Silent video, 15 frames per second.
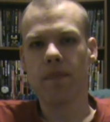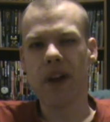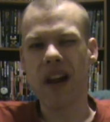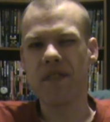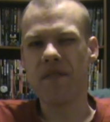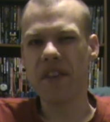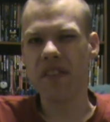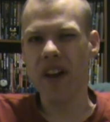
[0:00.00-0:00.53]
But
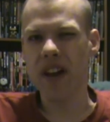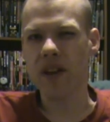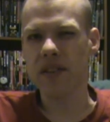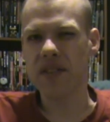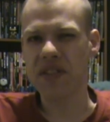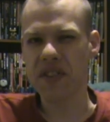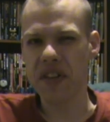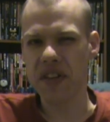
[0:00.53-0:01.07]
I feel like
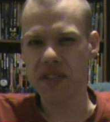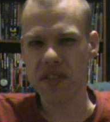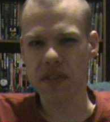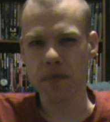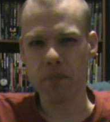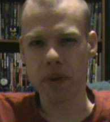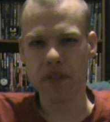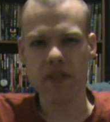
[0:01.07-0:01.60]
since
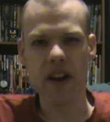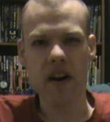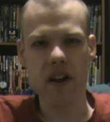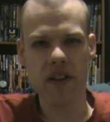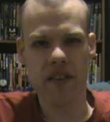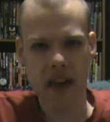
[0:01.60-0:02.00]
Polaris,